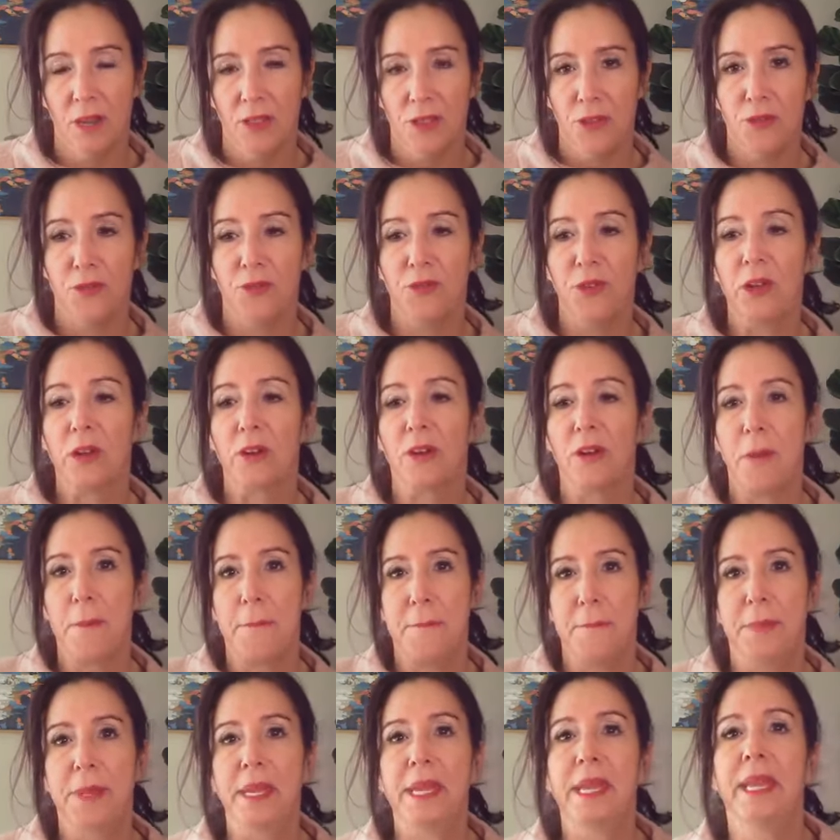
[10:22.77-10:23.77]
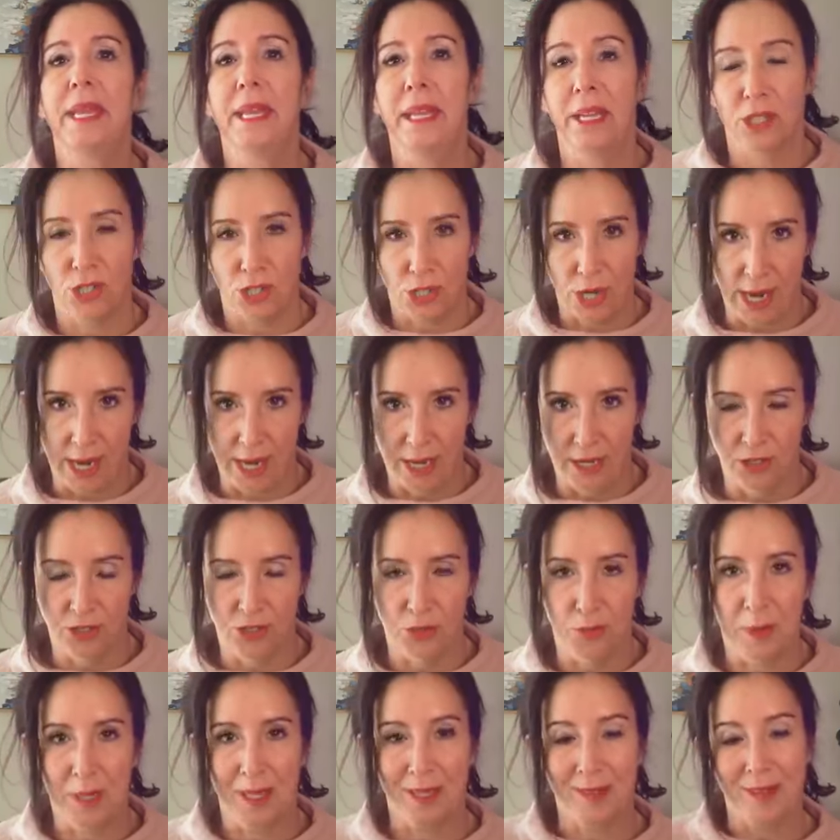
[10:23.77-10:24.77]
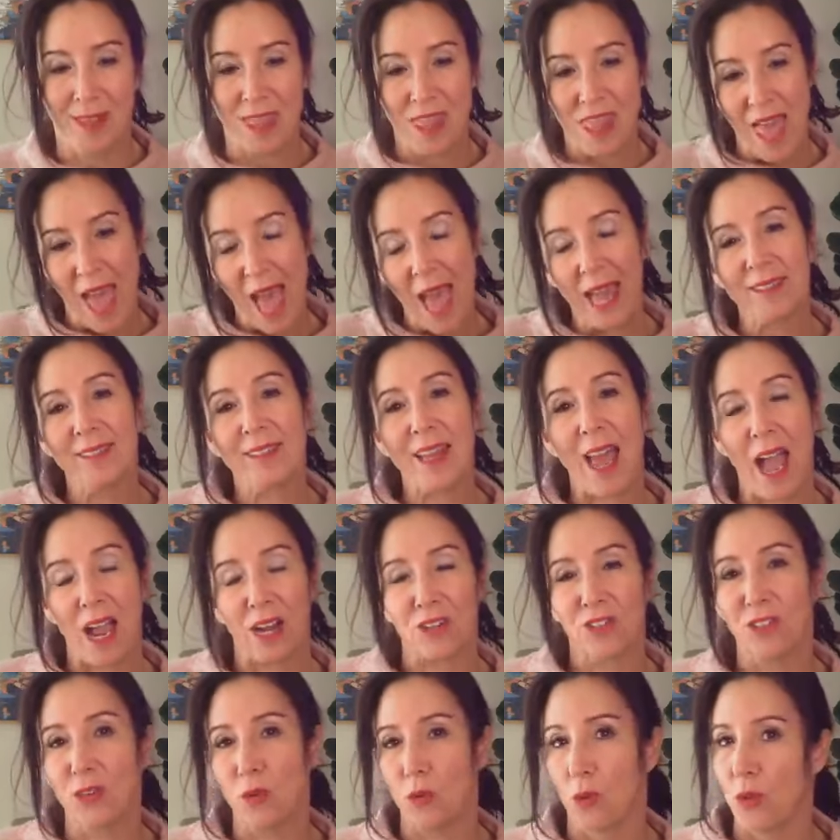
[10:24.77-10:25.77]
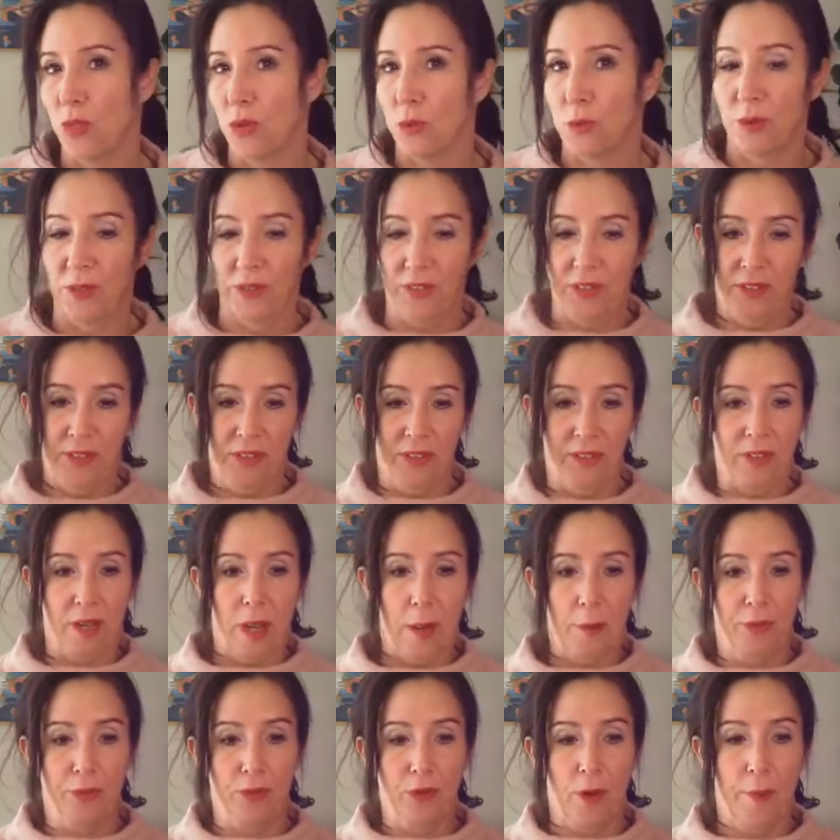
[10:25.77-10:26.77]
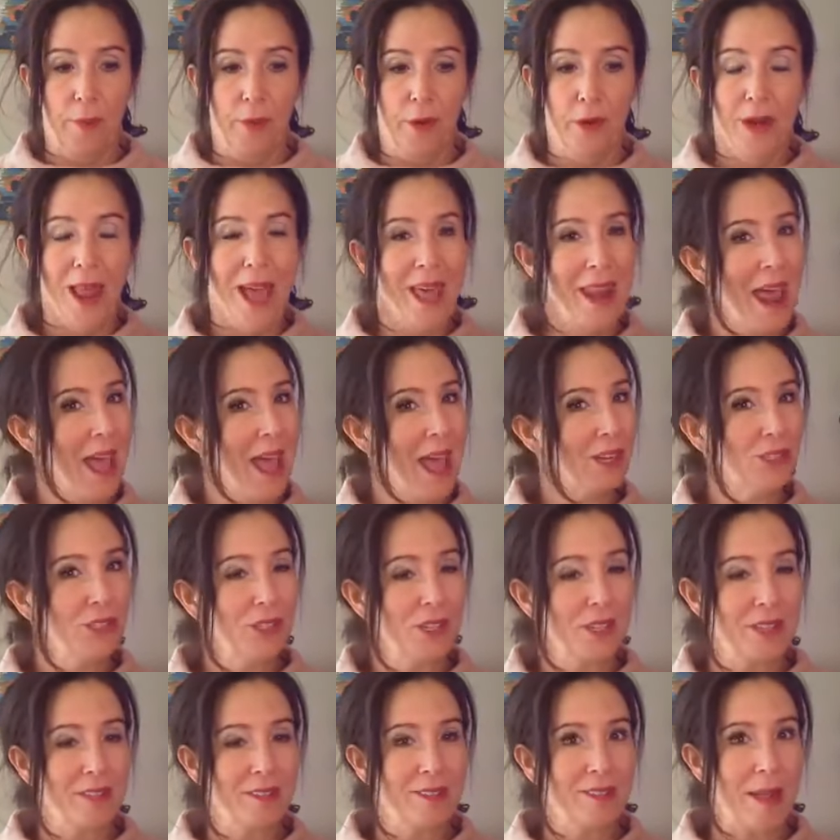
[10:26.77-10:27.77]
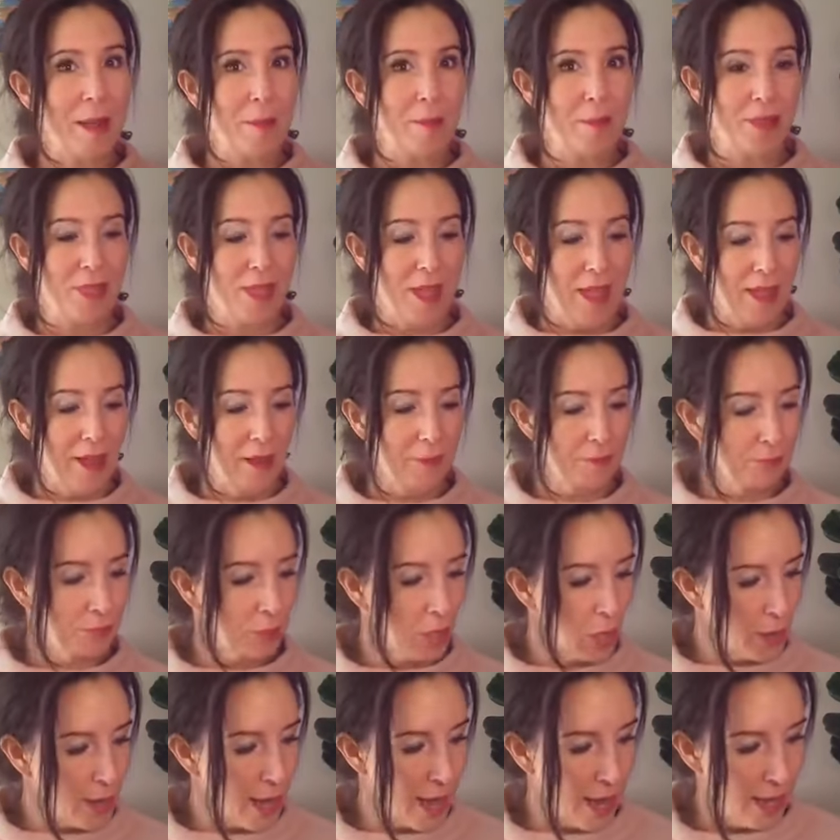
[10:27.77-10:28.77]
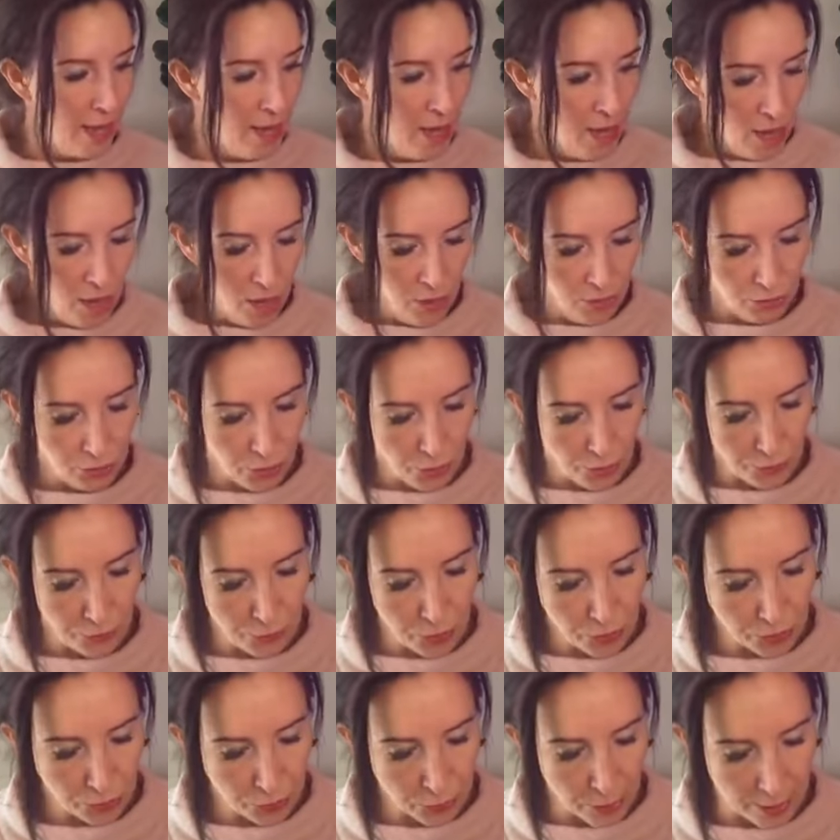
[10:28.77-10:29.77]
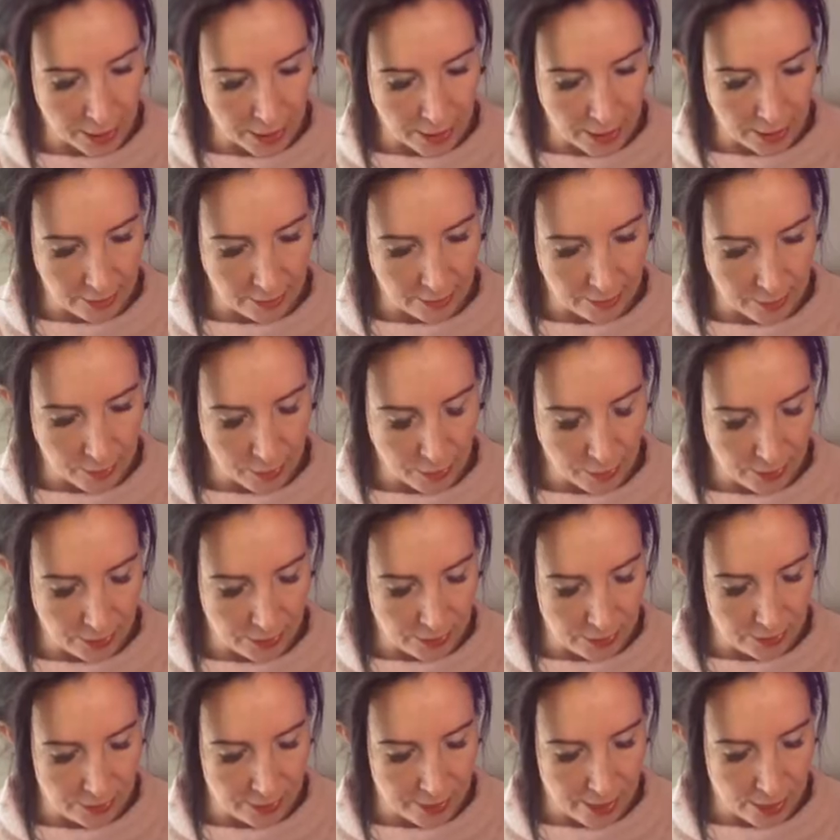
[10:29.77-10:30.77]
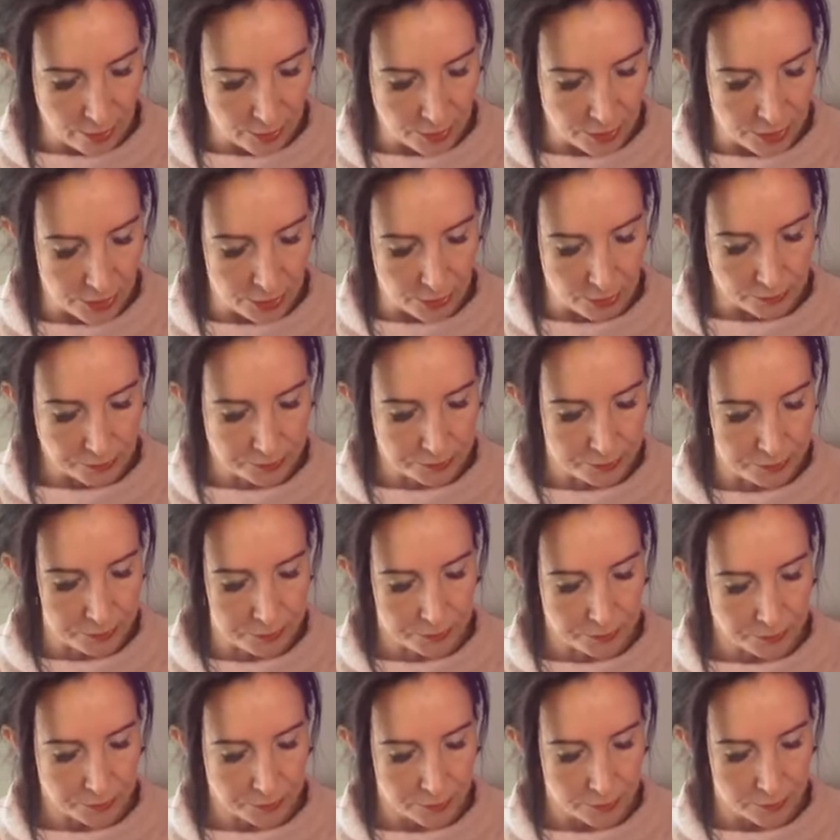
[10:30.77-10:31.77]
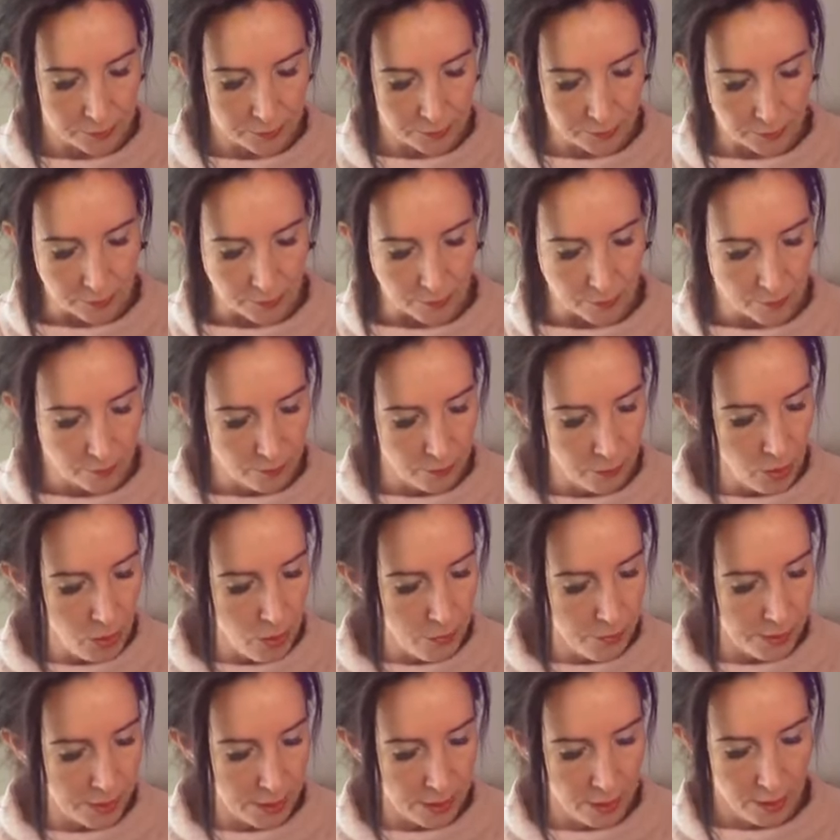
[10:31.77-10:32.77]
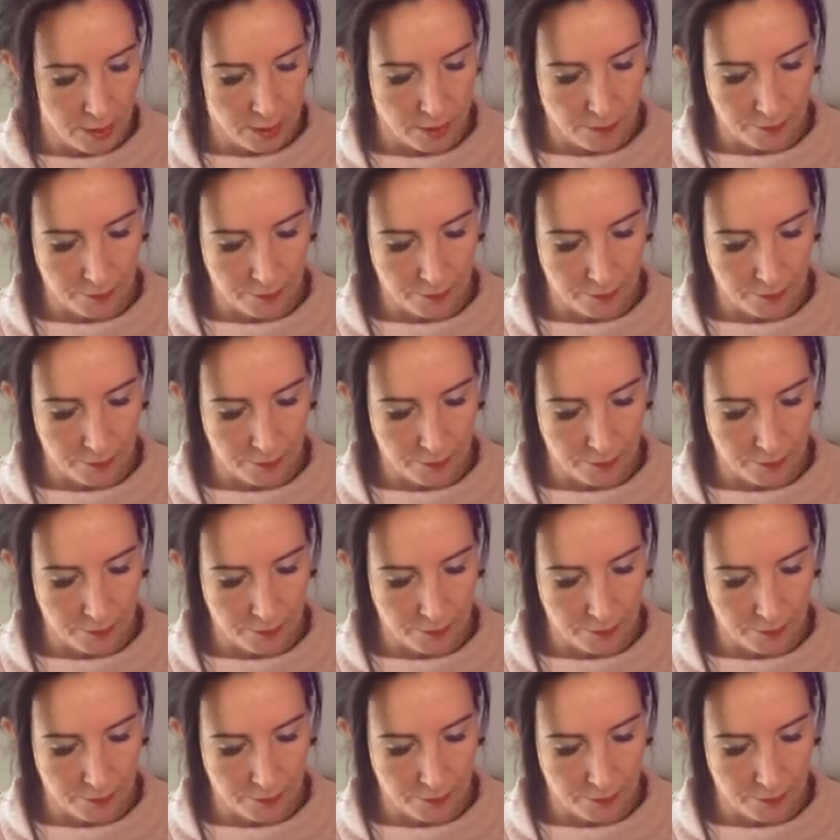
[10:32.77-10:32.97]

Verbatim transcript: the fear of being changed because that's actually where the resistance comes from. They're not actually the same thing. Okay. So the first one is I'm going to write these down too. Oops.